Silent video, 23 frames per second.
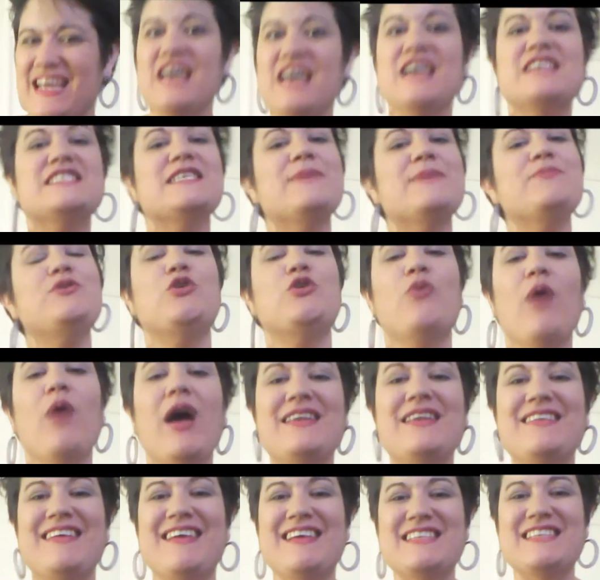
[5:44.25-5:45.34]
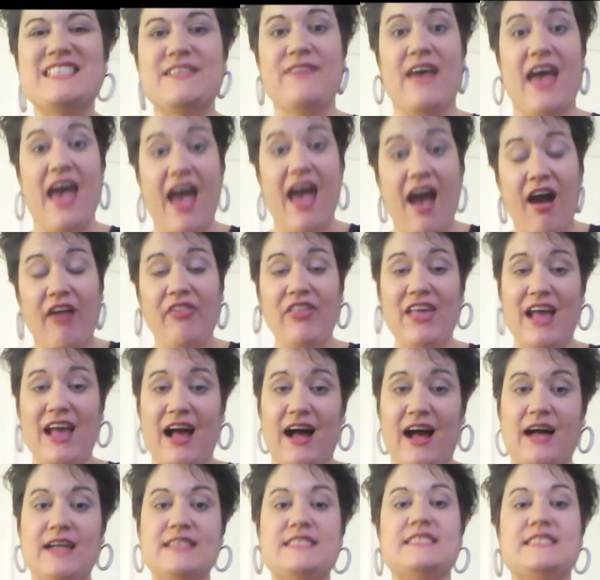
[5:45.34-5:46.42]
some new ideas of how the
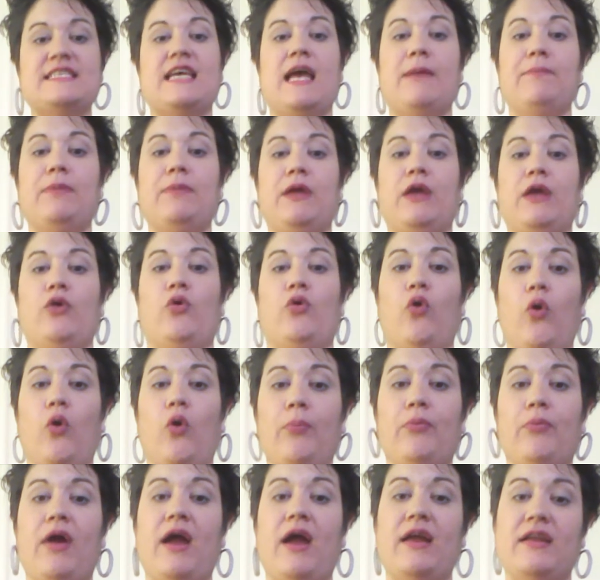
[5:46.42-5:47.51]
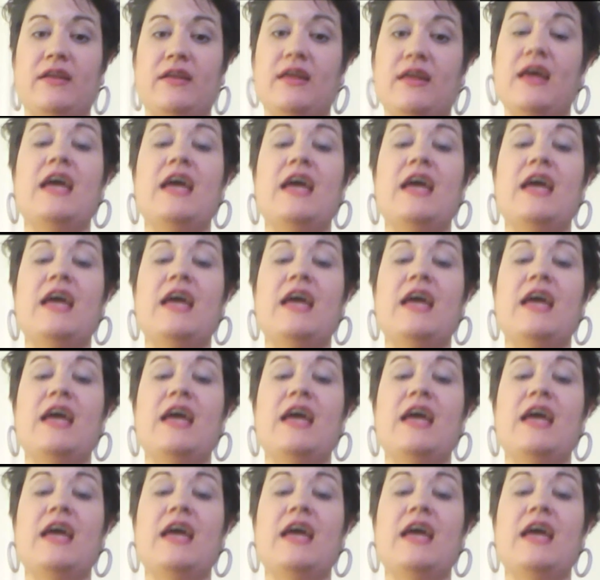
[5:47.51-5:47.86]
arts can be incorporated